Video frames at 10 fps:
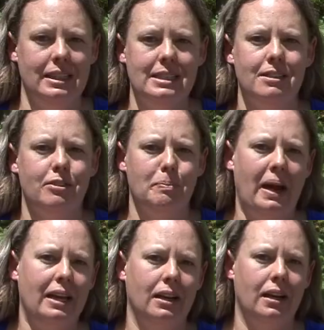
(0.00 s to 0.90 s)
listen for
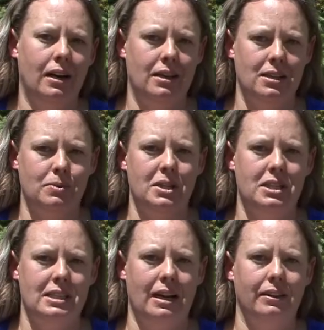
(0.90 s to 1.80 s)
pika calls, which
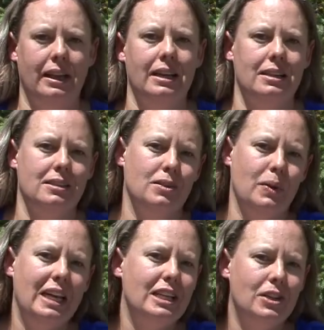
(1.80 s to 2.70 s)
sound like a
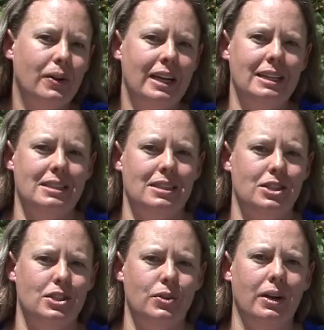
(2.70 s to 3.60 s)
squeaky toy. It's a
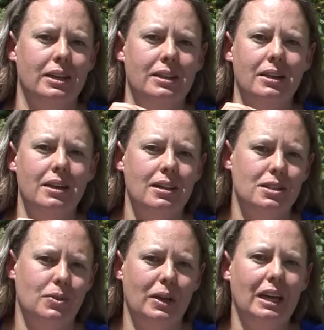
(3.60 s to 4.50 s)
short
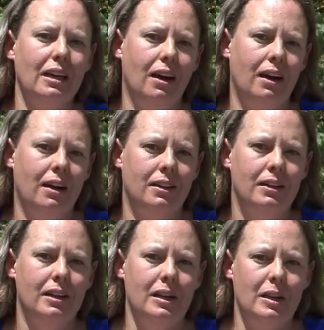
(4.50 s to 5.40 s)
squeaky call.
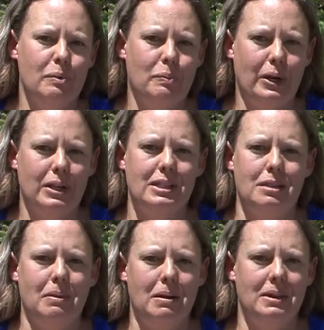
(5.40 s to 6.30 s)
Birds
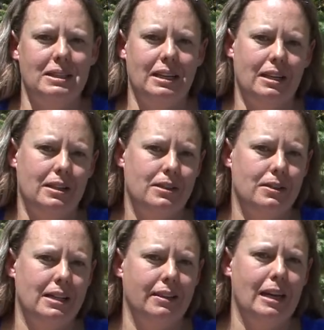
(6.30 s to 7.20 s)
and marmots can
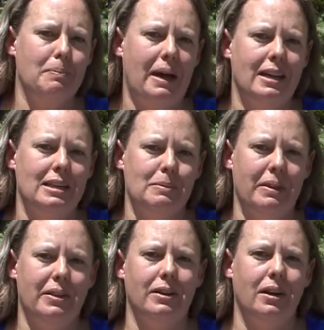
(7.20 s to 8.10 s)
also sound like pikas,
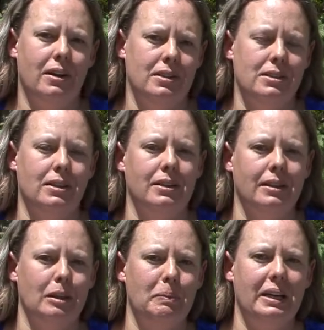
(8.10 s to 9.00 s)
but their calls are a
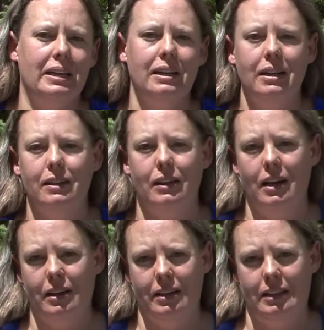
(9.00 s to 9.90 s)
little bit
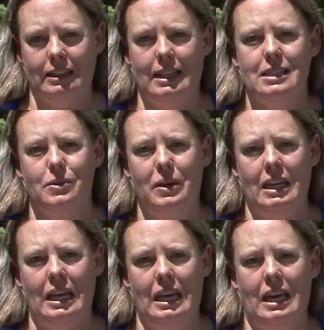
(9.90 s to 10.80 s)
longer and less
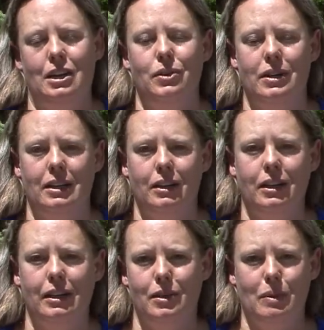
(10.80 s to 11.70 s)
squeaky, and you can
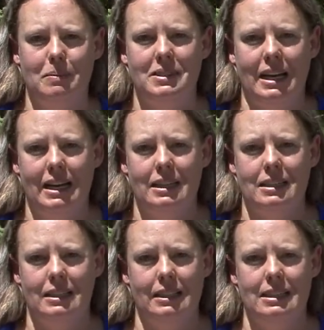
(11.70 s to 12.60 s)
look at our website
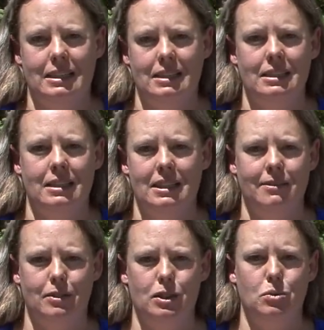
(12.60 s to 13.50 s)
to listen to the
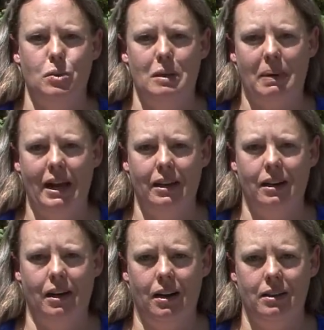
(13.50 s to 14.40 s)
difference between
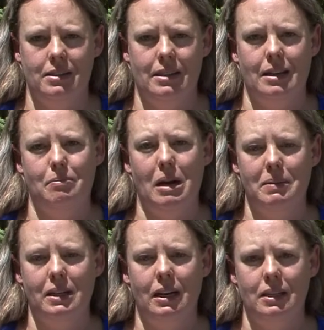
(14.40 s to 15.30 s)
pika calls and
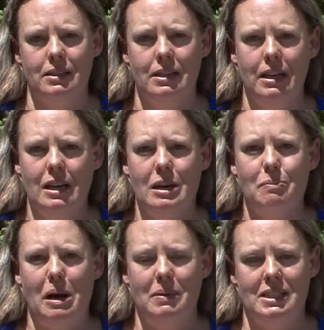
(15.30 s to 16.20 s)
marmot calls.
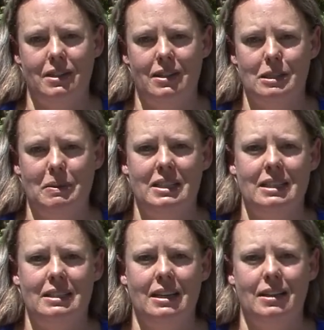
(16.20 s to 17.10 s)
Marmots are the
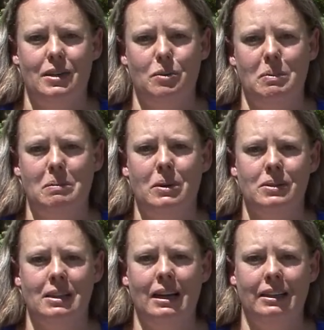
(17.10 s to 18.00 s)
species that you would be
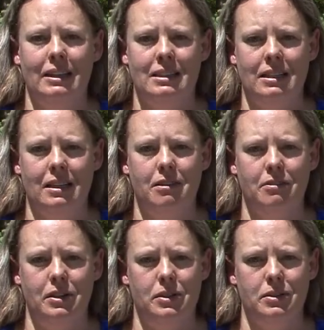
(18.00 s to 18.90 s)
most likely to
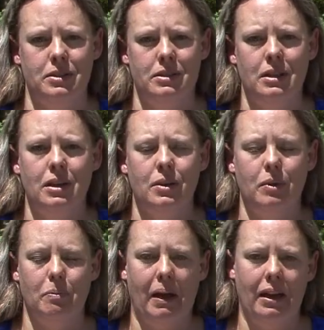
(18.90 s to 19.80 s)
confuse
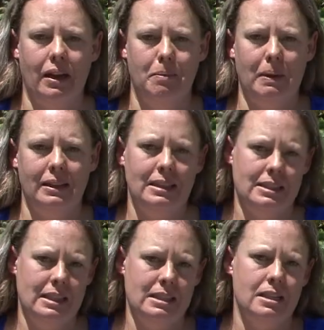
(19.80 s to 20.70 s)
with pika by
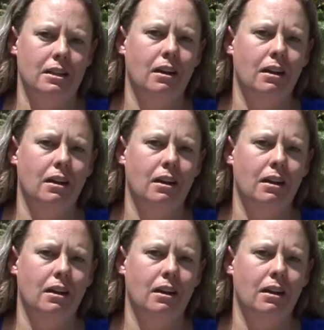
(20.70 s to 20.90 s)
listening to the